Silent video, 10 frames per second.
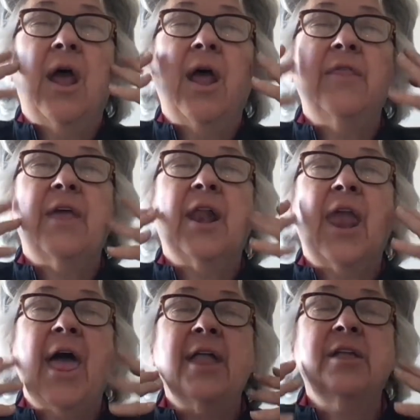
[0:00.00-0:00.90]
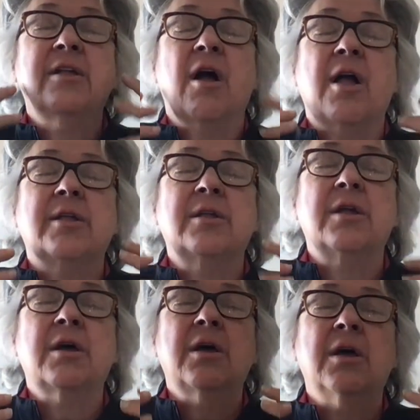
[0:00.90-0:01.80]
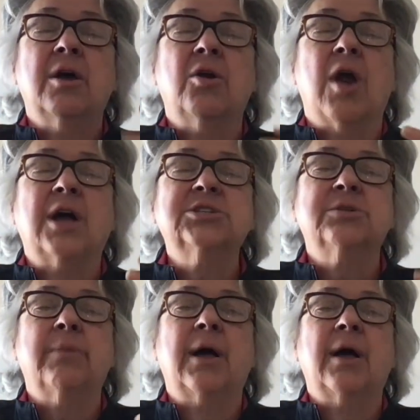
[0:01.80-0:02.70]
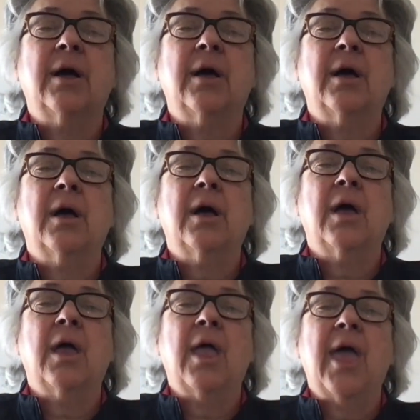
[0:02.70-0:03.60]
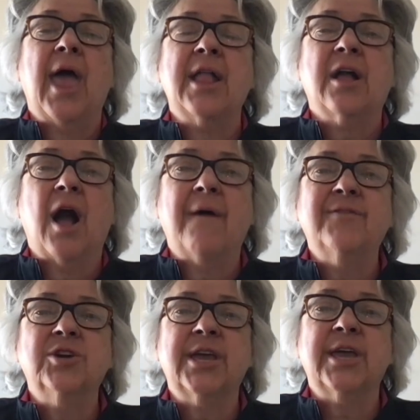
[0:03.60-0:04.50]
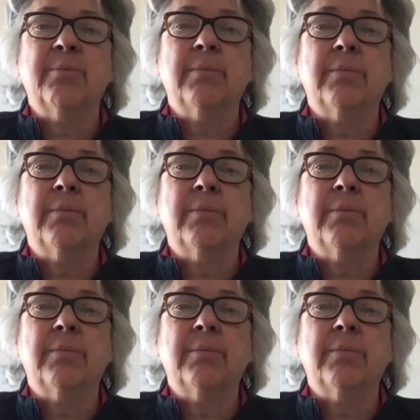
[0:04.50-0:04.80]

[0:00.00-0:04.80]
And they landed on Urashima and covered him.